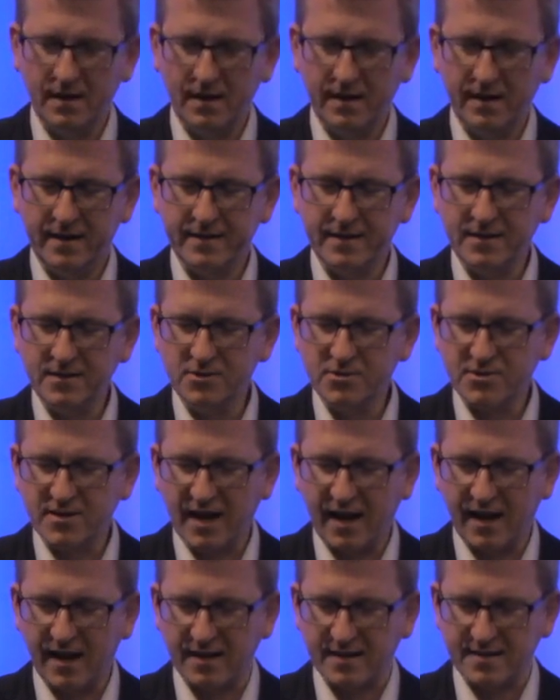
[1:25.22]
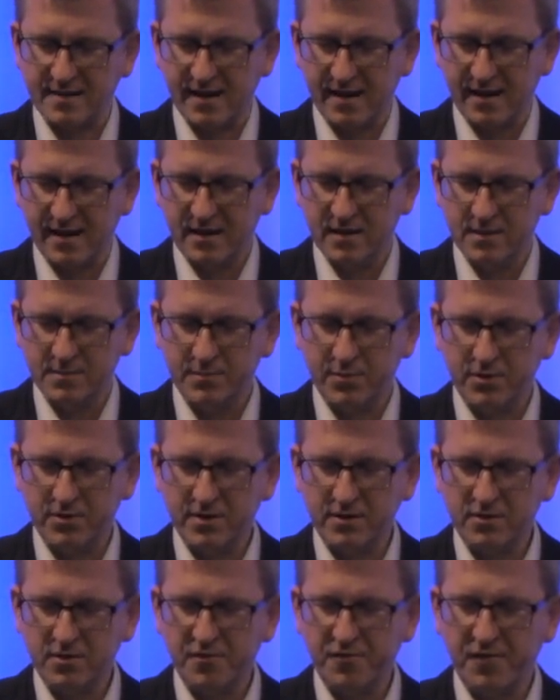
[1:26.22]
And then you start
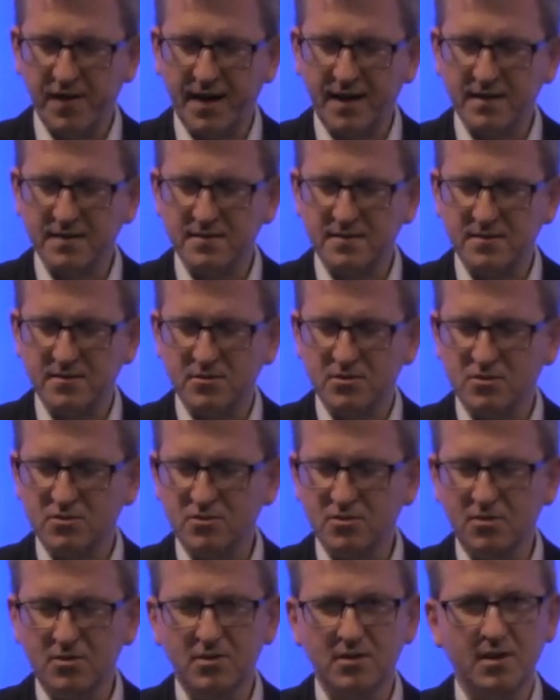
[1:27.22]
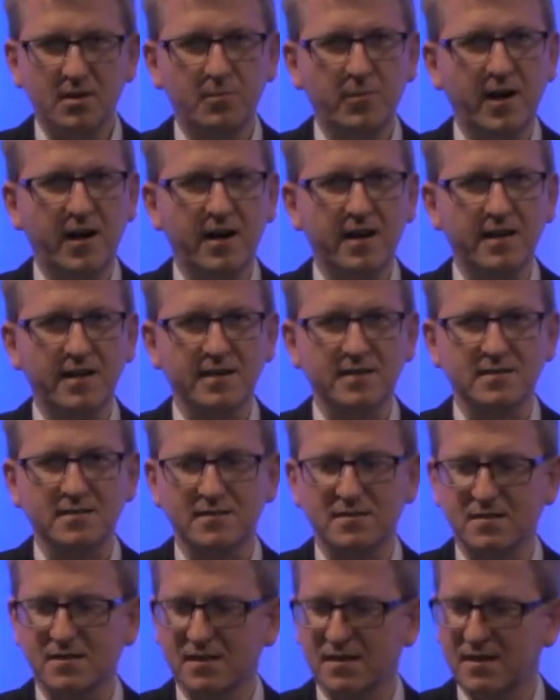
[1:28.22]
putting your fingers sort of where it
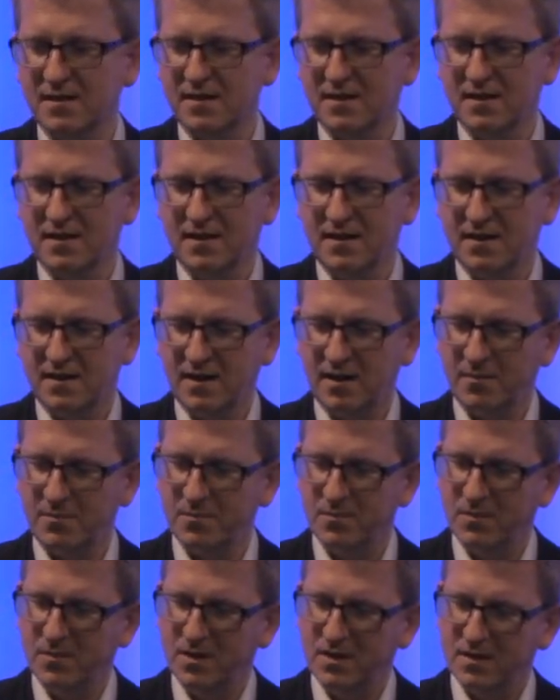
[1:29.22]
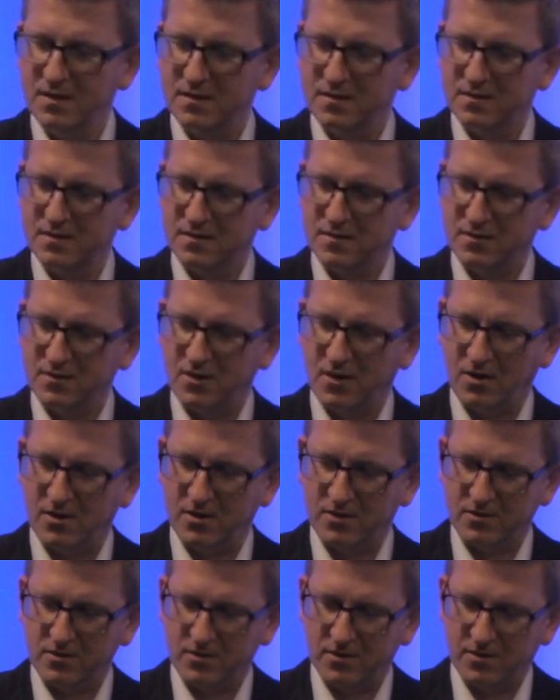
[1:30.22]
is, on
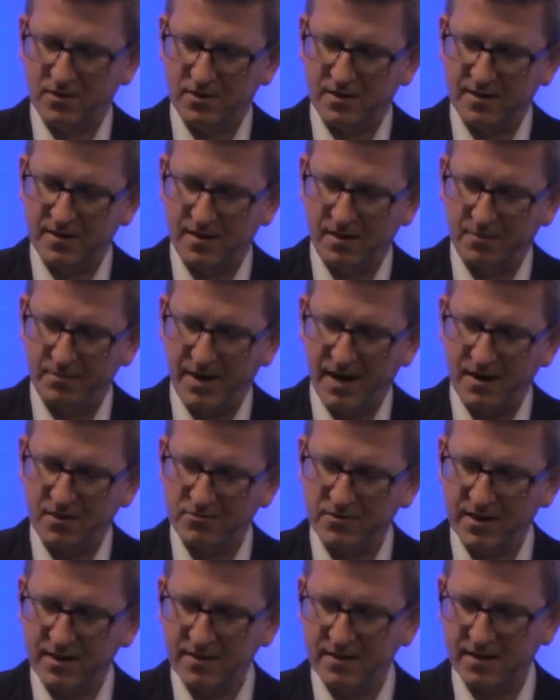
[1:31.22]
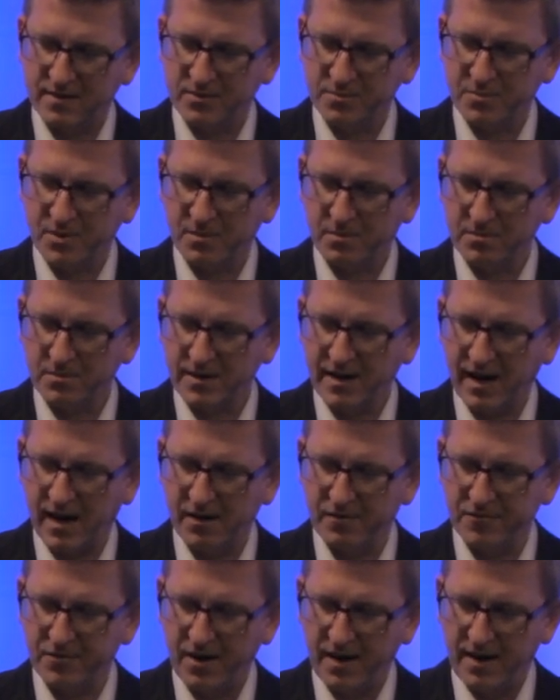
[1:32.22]
the little metal ring that you probably
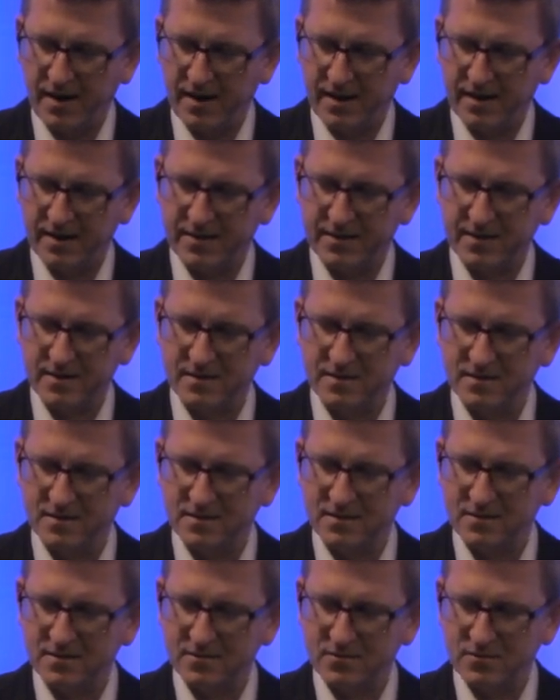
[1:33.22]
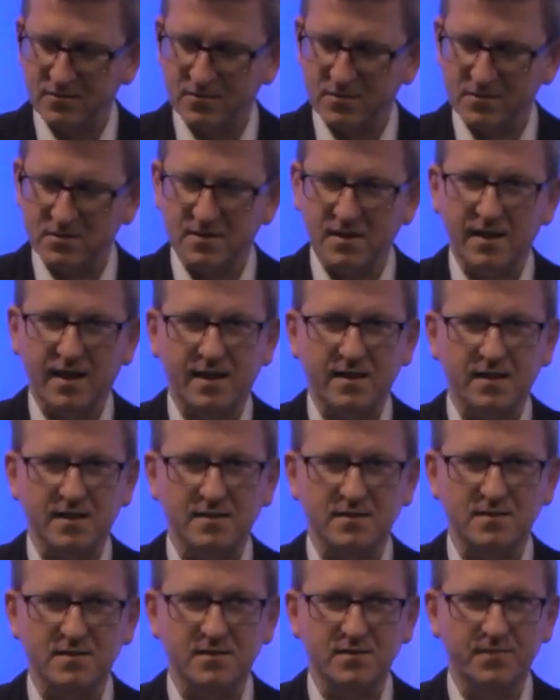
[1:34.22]
have, and then like
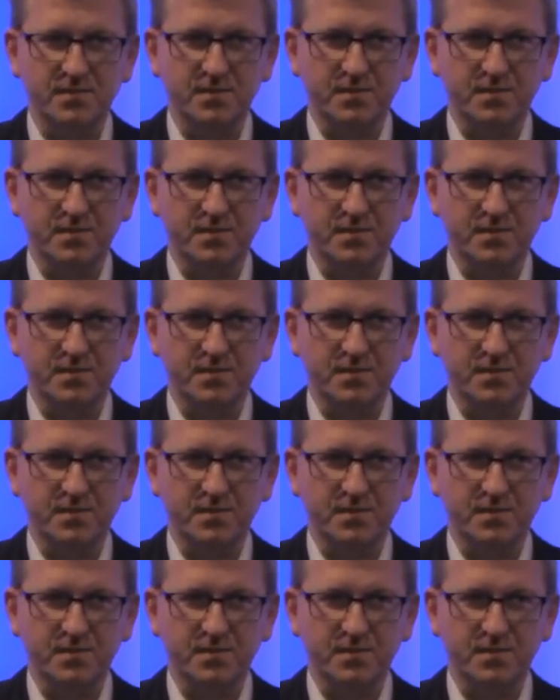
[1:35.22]
this.